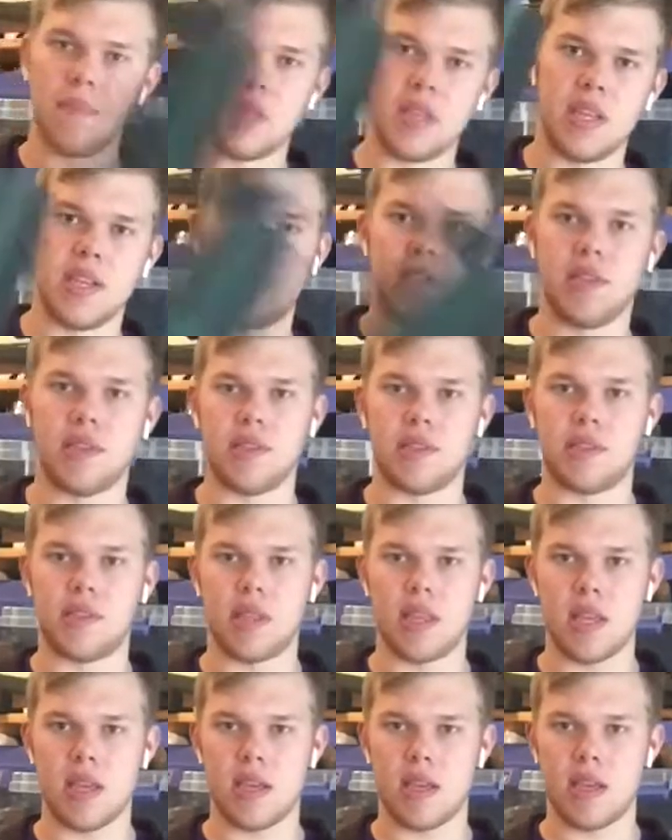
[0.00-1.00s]
this is
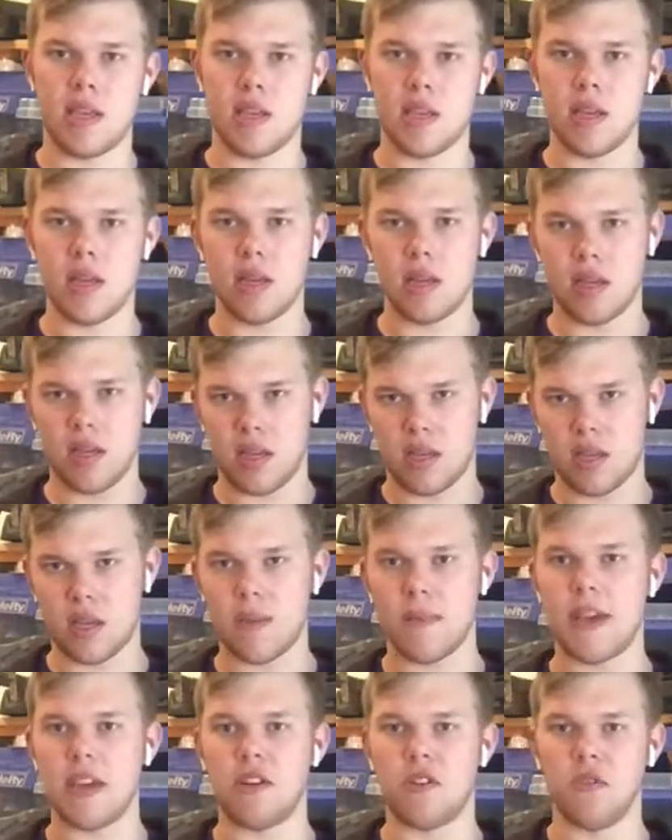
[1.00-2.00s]
the
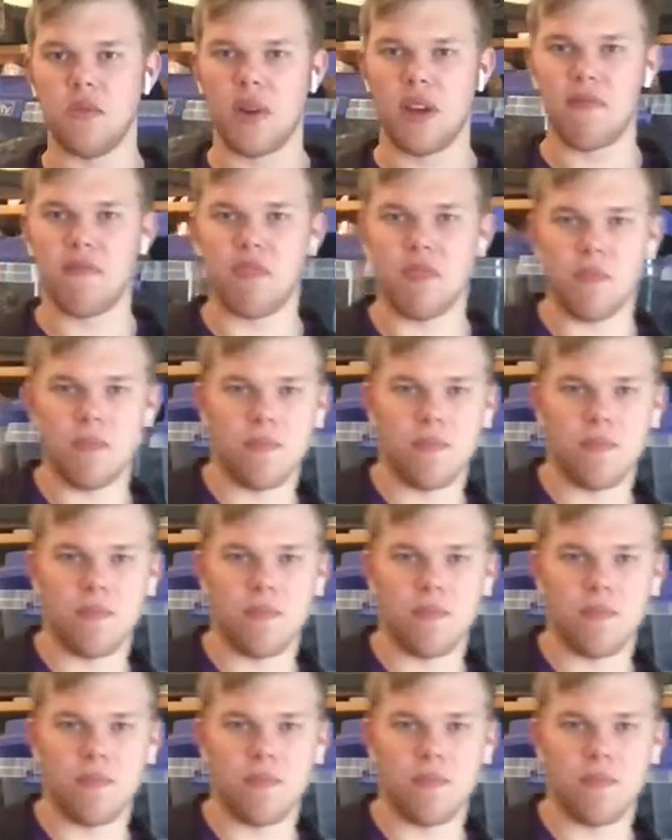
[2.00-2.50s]
Commando Rifle.